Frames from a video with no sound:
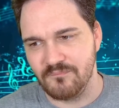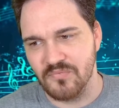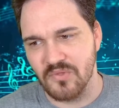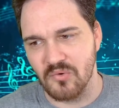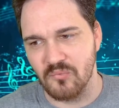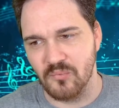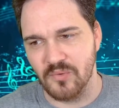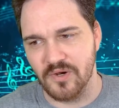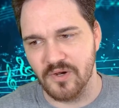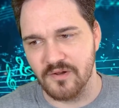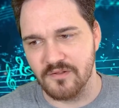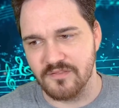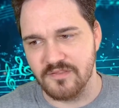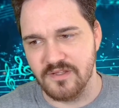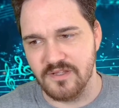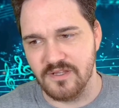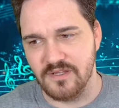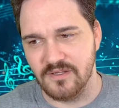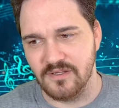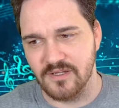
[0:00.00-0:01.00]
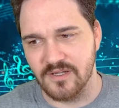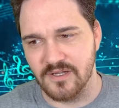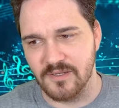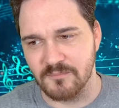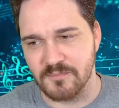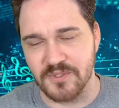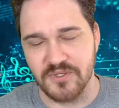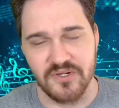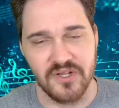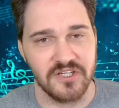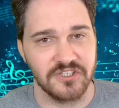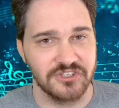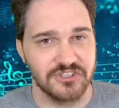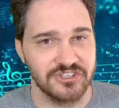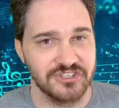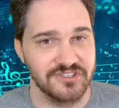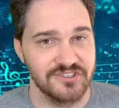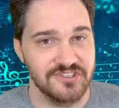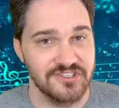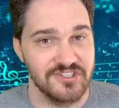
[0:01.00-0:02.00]
where the
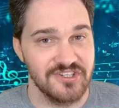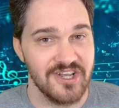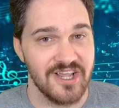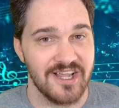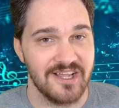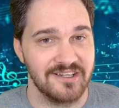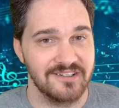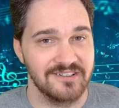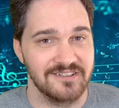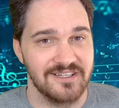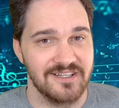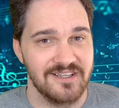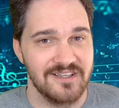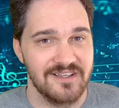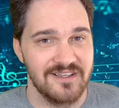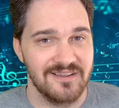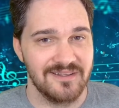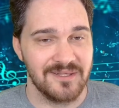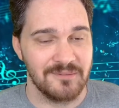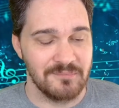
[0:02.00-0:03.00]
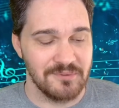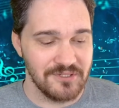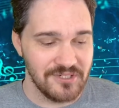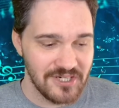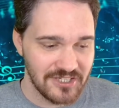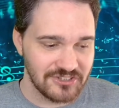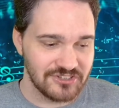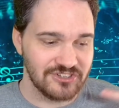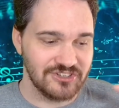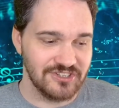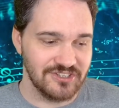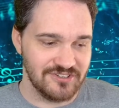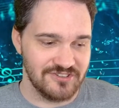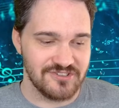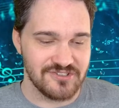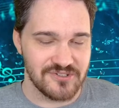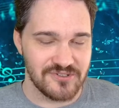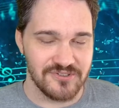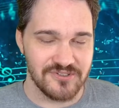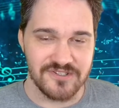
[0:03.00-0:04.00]
production did not. The
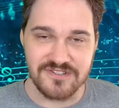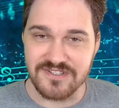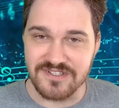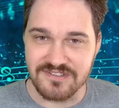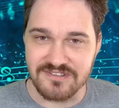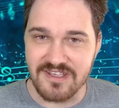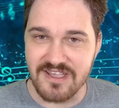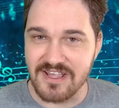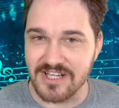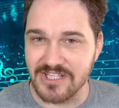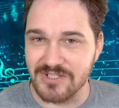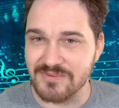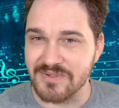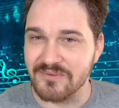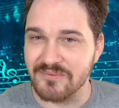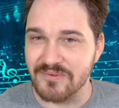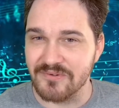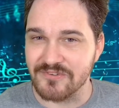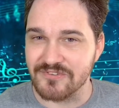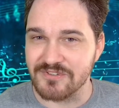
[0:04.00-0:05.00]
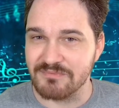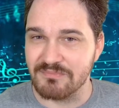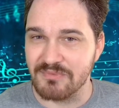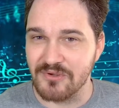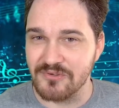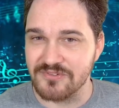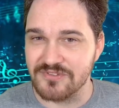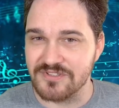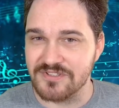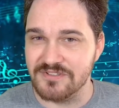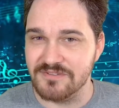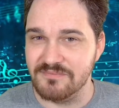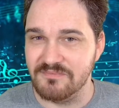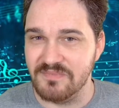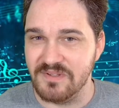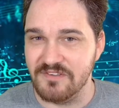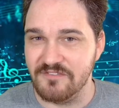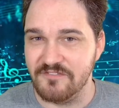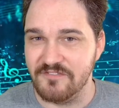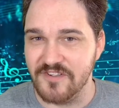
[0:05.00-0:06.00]
production told us exactly what we were supposed to
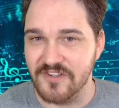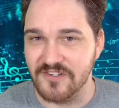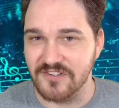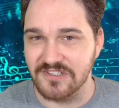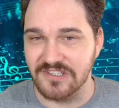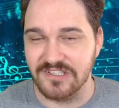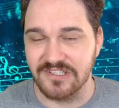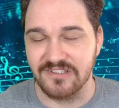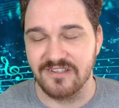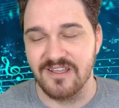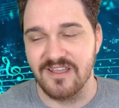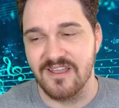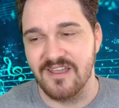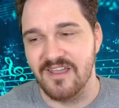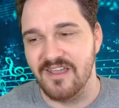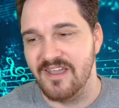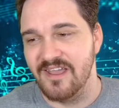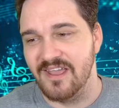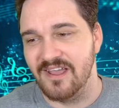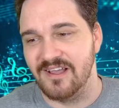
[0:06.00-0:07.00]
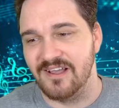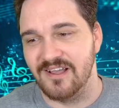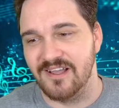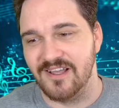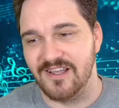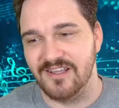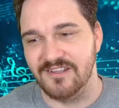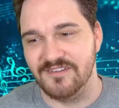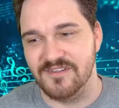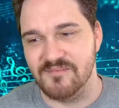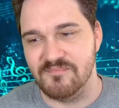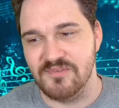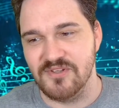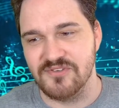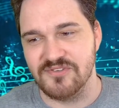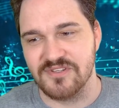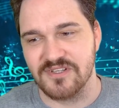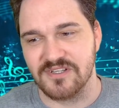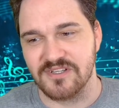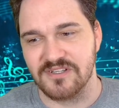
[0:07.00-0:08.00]
be feeling, and the
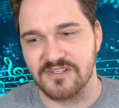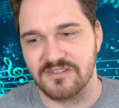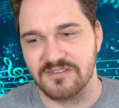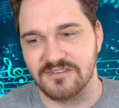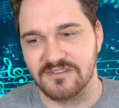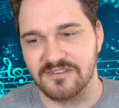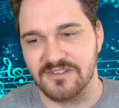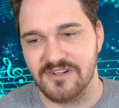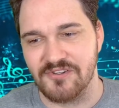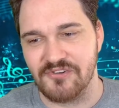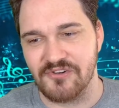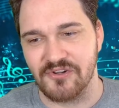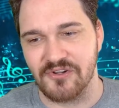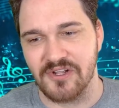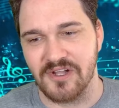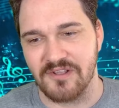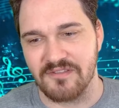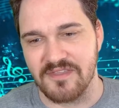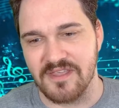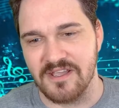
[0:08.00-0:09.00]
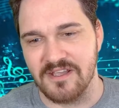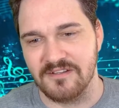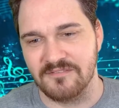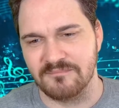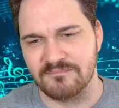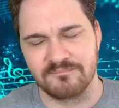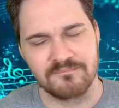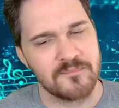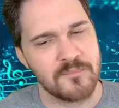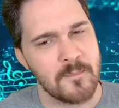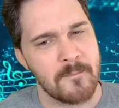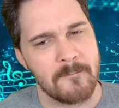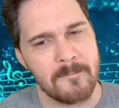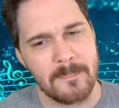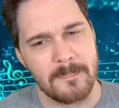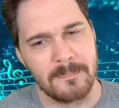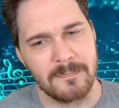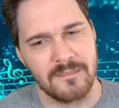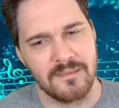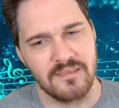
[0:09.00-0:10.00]
music undercut that.
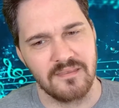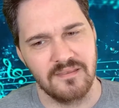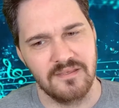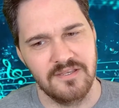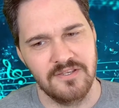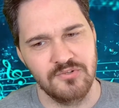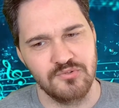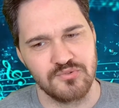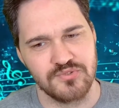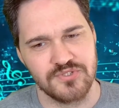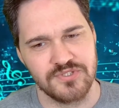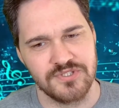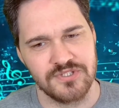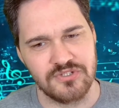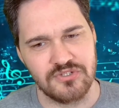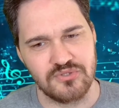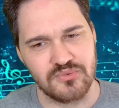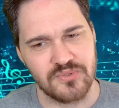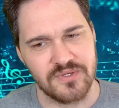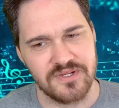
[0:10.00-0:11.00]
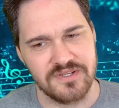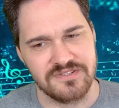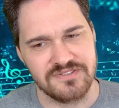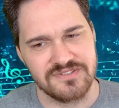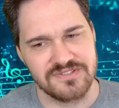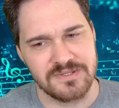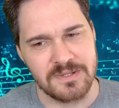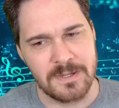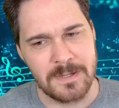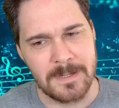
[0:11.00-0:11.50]
Interesting choice.